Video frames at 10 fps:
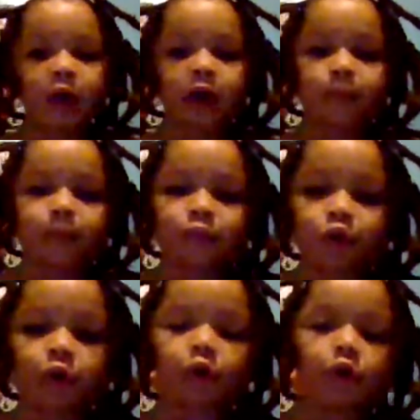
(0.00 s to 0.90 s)
and
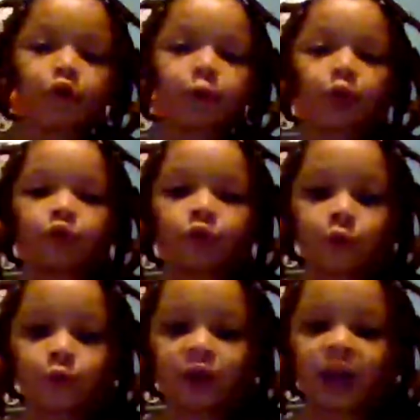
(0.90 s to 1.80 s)
turn on those post
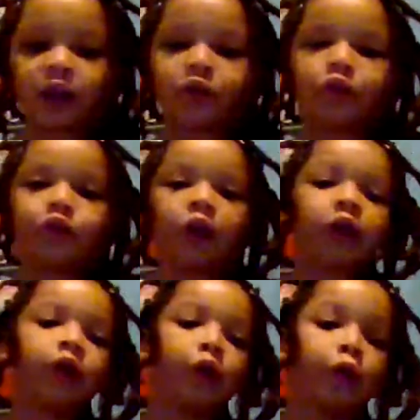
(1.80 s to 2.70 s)
notifications so
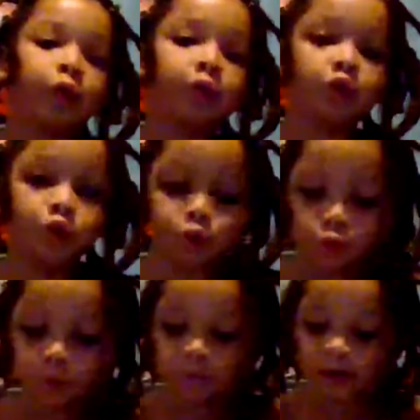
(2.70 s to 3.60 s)
you know when we do a new